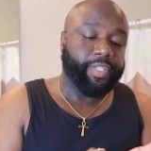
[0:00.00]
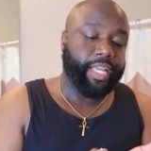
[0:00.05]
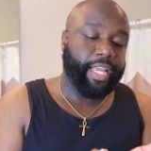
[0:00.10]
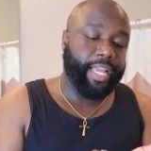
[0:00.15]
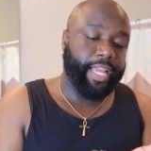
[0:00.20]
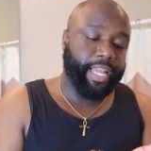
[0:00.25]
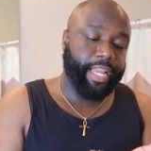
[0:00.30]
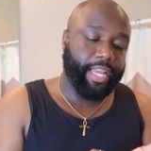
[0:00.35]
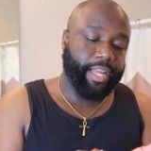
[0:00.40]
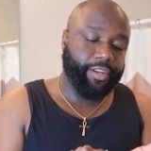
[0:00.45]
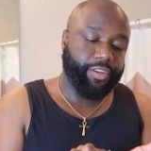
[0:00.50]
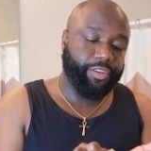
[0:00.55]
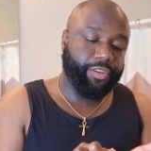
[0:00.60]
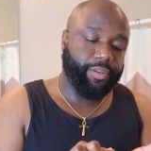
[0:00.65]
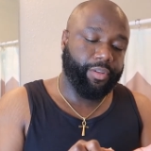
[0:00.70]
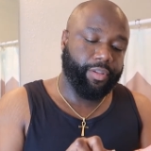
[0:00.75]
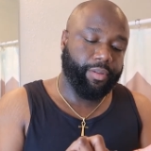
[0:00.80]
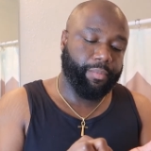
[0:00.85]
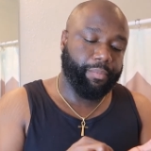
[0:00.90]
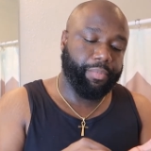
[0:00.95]

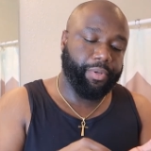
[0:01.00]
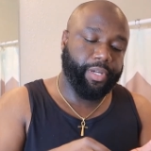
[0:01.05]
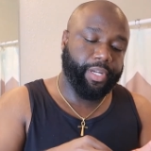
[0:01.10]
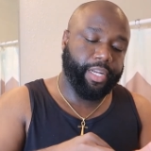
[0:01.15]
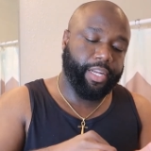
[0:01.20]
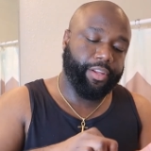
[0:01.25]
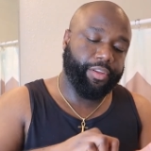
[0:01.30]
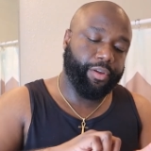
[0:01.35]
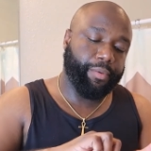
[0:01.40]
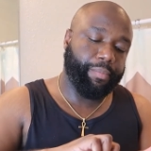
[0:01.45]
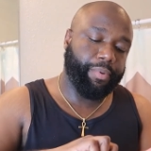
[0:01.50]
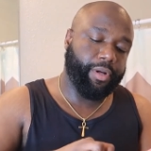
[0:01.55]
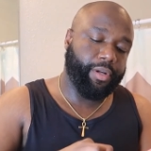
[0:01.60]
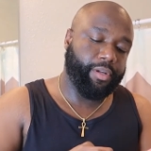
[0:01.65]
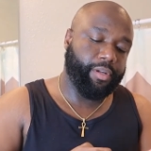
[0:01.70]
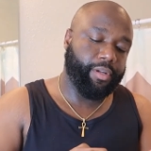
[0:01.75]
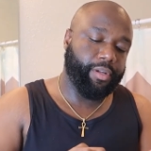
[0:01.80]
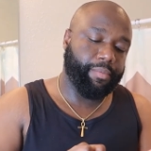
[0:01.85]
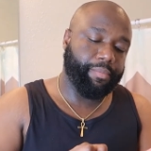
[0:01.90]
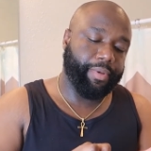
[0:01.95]
and put it in your
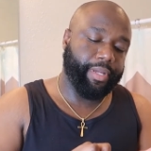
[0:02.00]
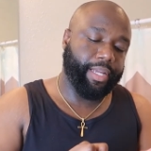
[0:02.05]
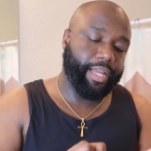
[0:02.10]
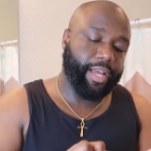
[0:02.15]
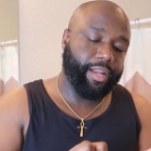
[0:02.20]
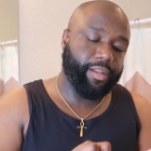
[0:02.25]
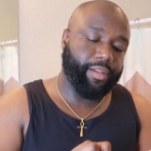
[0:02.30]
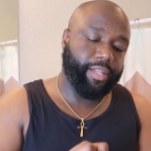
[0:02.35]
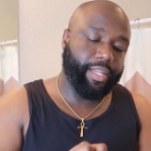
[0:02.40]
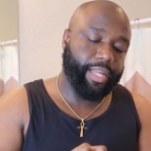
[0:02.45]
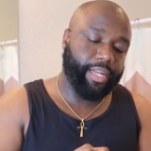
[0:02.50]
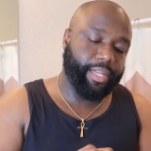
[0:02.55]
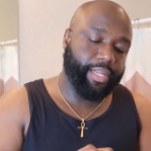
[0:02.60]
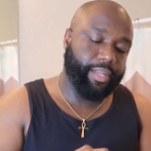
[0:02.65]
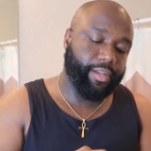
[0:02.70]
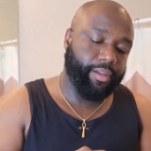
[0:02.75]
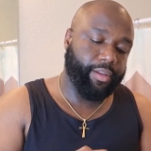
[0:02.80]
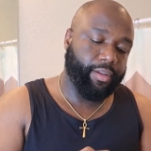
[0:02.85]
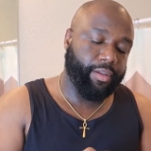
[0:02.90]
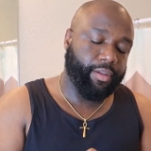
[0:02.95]
palm and kind of let
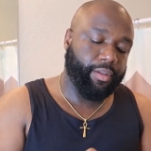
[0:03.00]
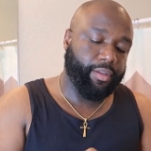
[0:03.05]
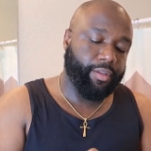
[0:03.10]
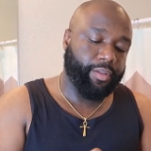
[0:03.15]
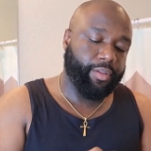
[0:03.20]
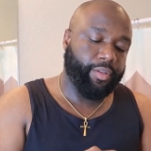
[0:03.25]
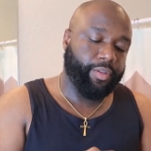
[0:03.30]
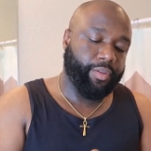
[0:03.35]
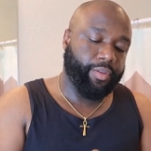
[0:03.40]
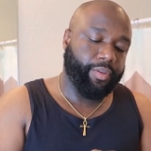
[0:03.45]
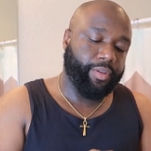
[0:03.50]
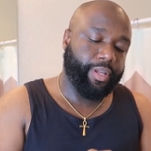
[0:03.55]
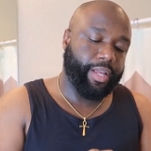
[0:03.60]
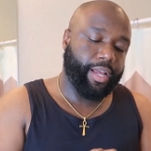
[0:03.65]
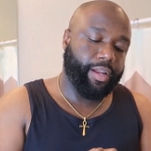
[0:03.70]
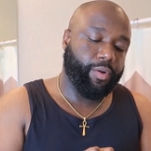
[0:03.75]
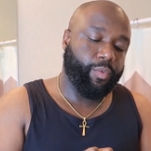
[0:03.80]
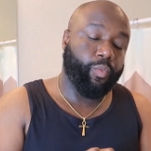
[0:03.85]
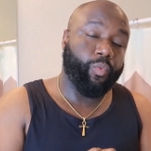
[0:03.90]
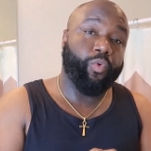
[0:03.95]
it
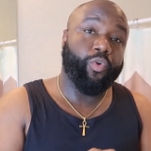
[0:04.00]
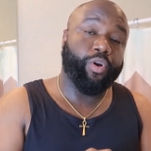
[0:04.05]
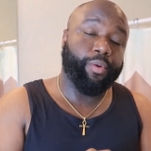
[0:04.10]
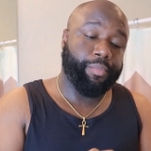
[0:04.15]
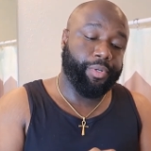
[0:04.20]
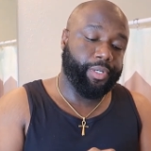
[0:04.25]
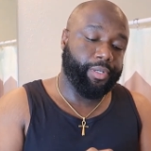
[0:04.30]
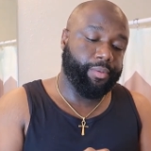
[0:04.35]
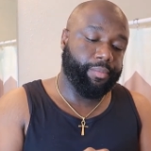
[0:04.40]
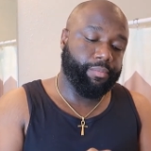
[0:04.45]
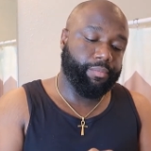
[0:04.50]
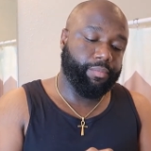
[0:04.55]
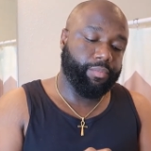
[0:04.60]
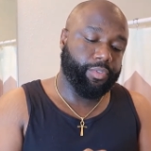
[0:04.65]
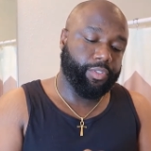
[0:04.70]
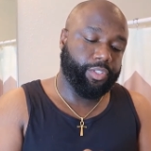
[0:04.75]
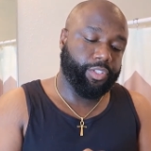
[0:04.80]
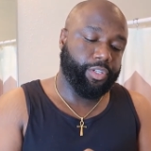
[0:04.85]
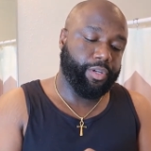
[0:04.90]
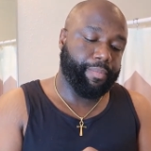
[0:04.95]
kind of warm
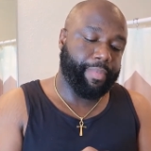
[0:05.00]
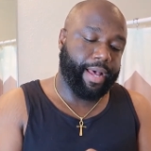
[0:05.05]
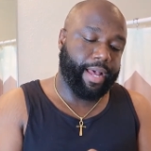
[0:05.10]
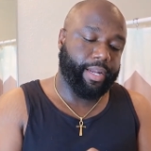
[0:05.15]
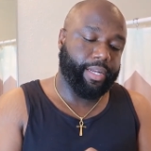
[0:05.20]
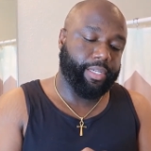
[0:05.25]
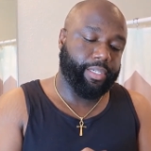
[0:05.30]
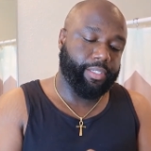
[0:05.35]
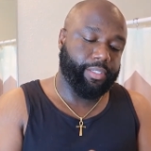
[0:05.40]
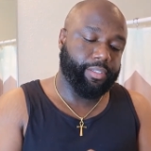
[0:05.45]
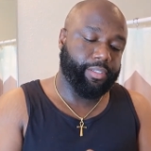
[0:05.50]
up to your body,